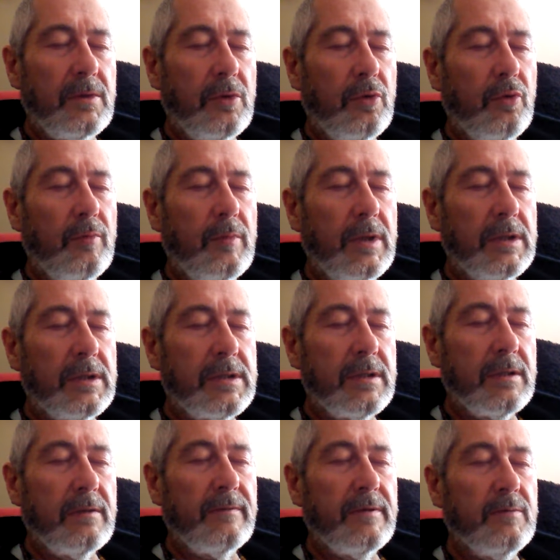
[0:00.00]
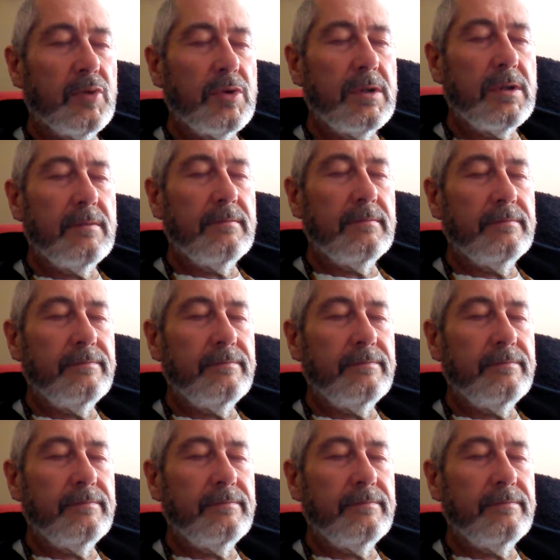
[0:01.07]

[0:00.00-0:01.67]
call myself a Muslim,